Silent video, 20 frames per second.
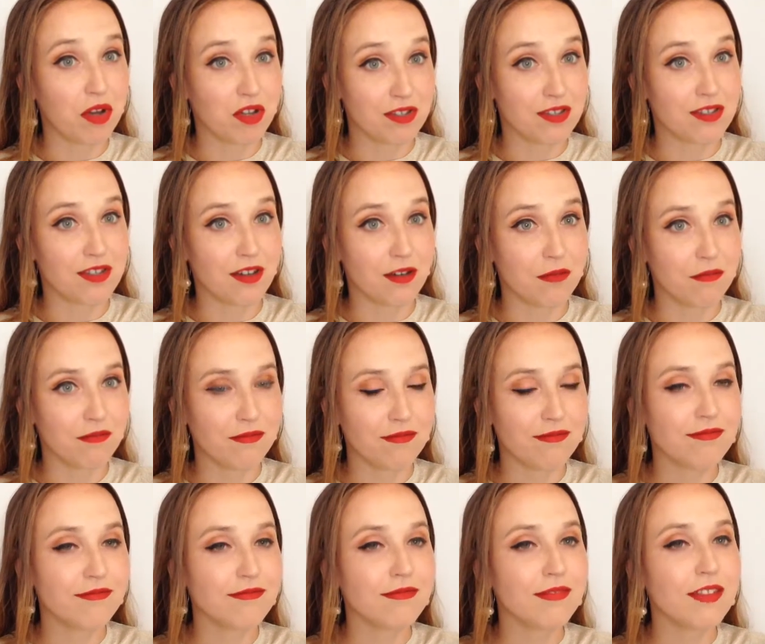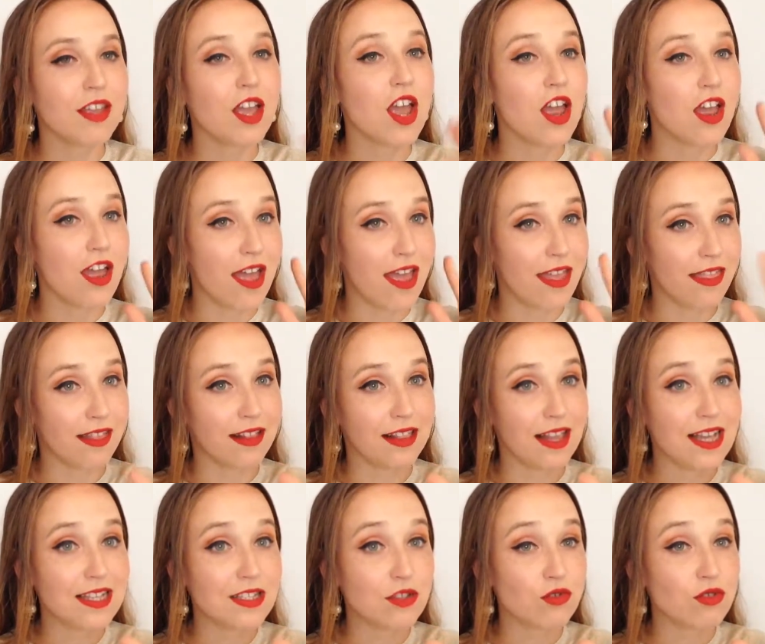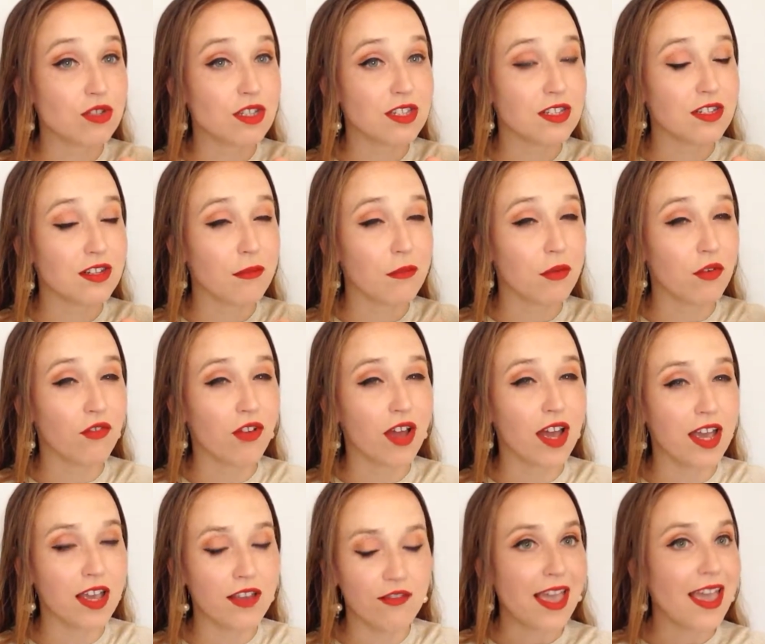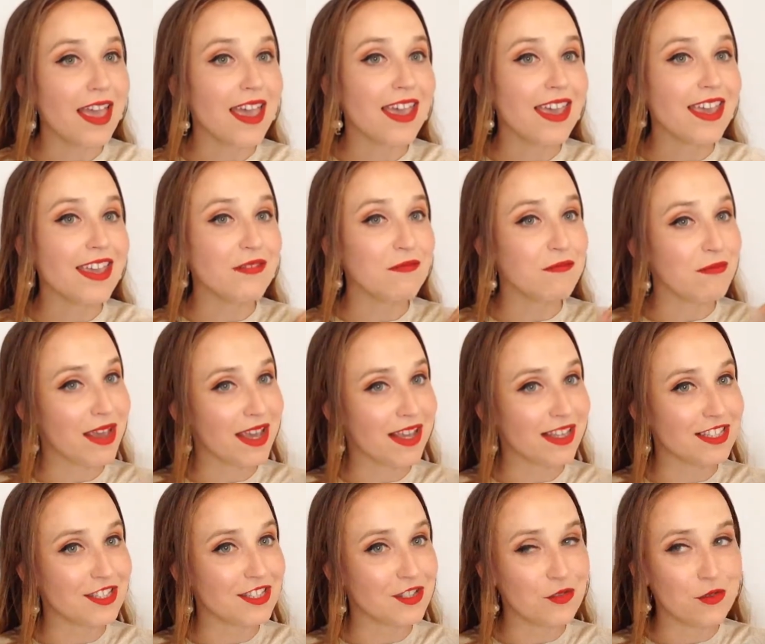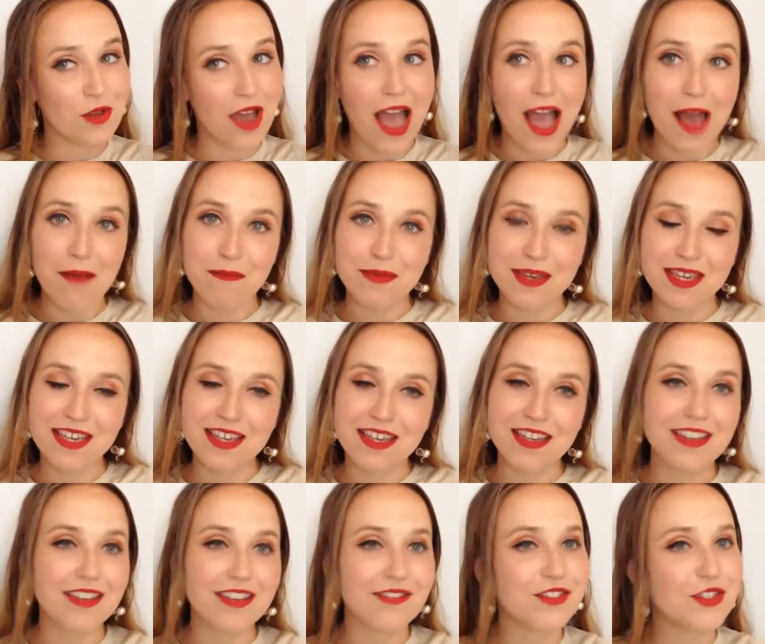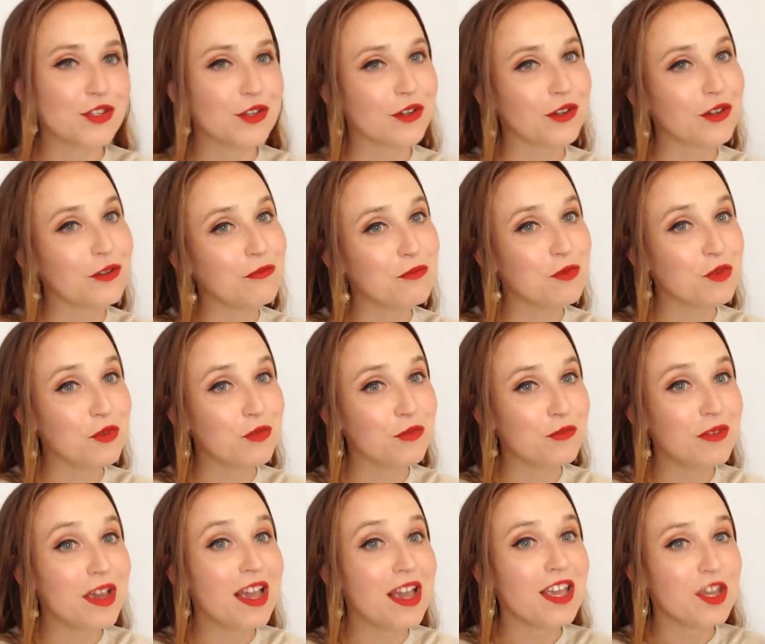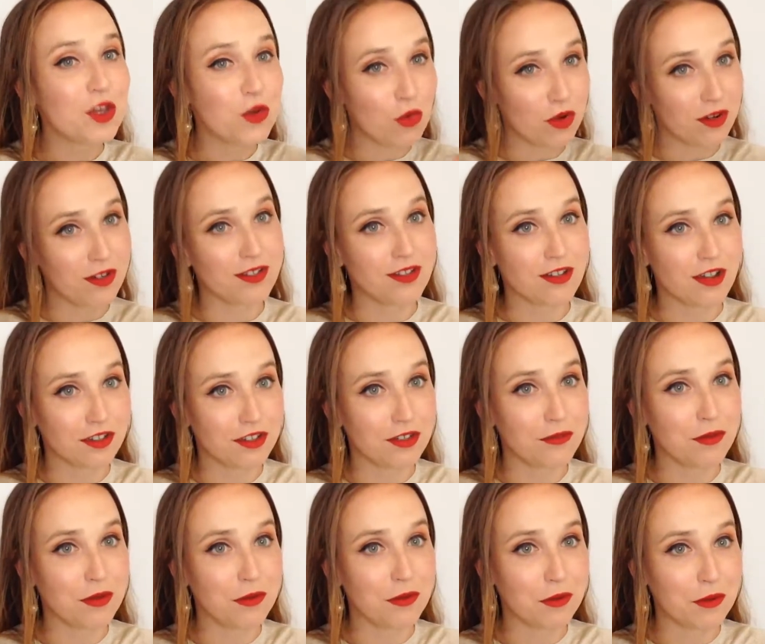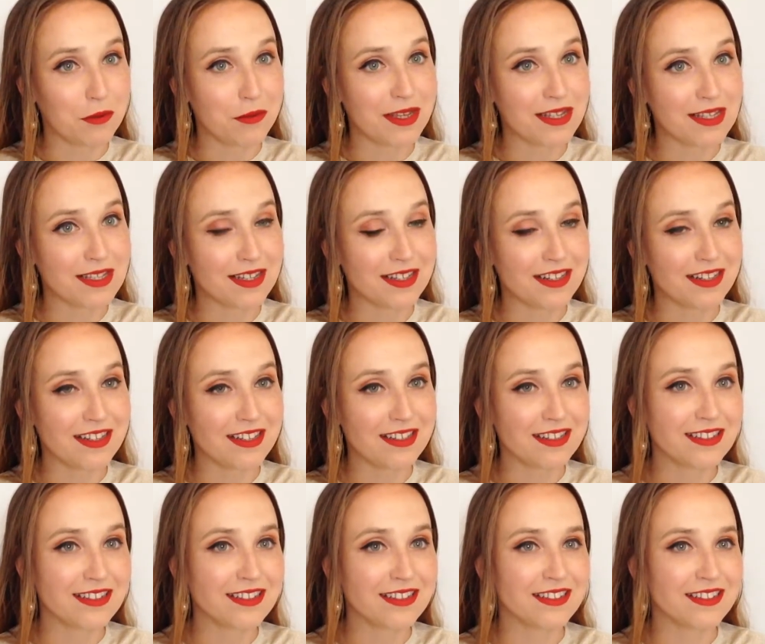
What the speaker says: buzzed up. And the last reason, number five, it makes you happy, gives you a good mood. You want to talk to people, basically.